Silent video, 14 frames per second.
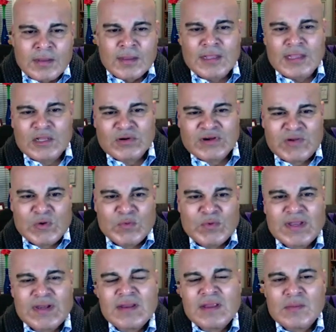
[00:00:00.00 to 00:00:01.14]
Hello,
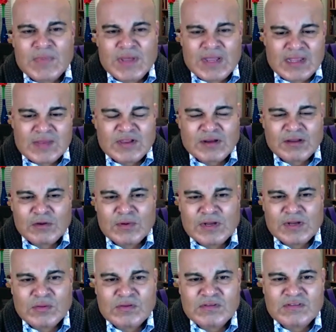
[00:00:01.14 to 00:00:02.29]
everyone. My name is
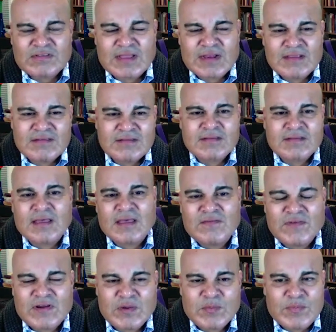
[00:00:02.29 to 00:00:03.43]
Rigoberto González. I'm
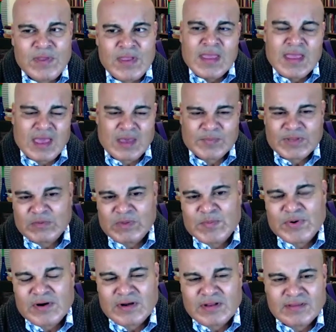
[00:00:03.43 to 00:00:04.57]
very happy to be
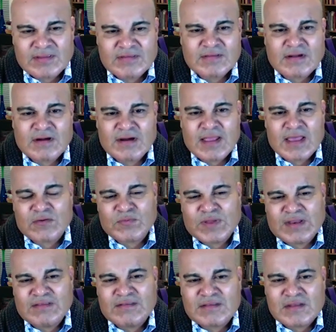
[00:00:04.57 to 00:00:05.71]
part of this Hard Hat
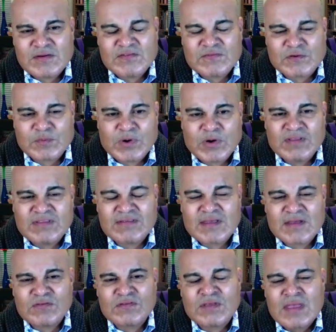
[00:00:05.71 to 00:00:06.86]
reading series for Poets
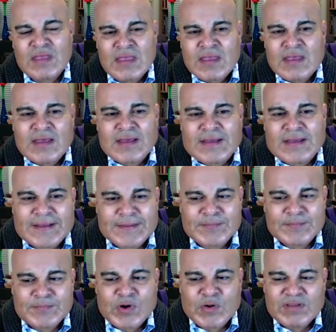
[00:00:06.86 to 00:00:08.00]
House.
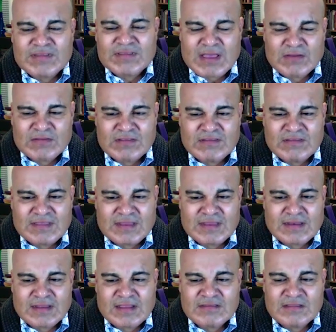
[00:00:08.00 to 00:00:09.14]
Poets House is
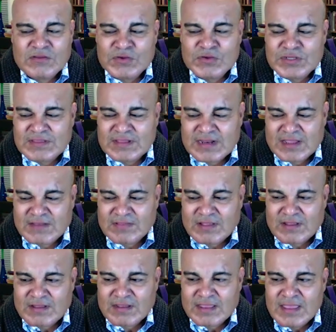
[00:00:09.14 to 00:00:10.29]
an institution that I have
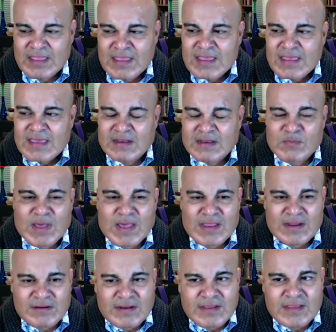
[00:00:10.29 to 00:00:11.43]
long
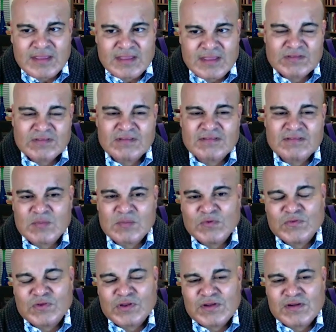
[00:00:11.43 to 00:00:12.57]
admired ever since I
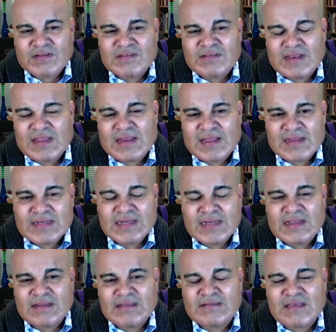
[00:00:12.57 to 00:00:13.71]
moved to New York City in
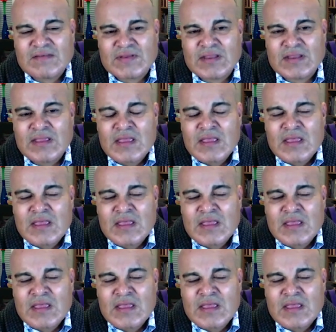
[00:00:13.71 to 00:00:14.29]
1997.